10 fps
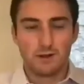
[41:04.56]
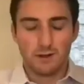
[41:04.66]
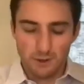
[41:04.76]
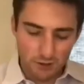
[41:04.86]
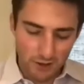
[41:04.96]

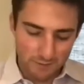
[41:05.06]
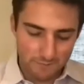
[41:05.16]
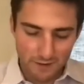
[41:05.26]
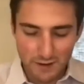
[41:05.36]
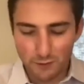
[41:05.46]
so I,
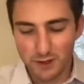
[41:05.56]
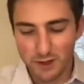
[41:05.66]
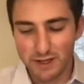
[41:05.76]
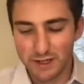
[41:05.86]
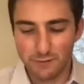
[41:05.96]
I think for the
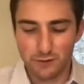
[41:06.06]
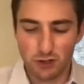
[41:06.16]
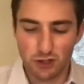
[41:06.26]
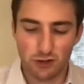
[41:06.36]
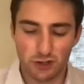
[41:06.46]
immediate
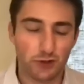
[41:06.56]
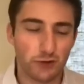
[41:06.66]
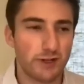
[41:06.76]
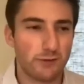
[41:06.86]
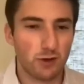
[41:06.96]
future
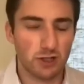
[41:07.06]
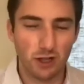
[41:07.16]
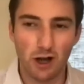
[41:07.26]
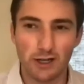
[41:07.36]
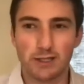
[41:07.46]
certainly for as
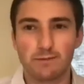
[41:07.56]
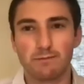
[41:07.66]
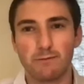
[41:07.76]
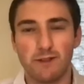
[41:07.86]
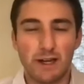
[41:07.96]
long as
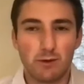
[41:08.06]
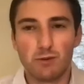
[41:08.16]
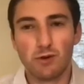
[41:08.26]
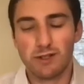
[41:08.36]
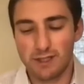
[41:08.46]
vladimir
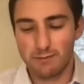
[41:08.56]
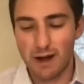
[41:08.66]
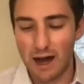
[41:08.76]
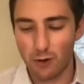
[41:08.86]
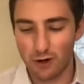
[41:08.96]
putin's in
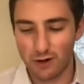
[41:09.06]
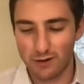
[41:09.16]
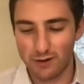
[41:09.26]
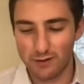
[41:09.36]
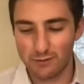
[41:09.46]
power
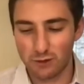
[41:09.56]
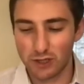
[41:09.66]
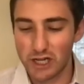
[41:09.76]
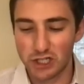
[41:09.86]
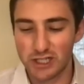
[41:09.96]

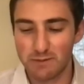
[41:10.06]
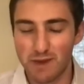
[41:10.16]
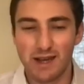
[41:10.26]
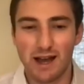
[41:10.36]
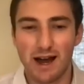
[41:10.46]
relations
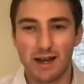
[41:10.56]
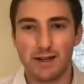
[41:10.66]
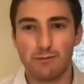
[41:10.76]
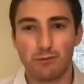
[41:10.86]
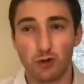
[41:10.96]
may not
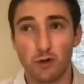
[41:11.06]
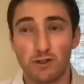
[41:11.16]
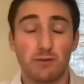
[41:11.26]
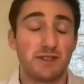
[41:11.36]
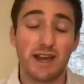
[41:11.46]
improve
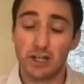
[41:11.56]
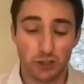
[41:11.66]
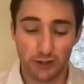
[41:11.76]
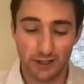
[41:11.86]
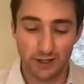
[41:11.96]

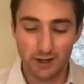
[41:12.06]
substantially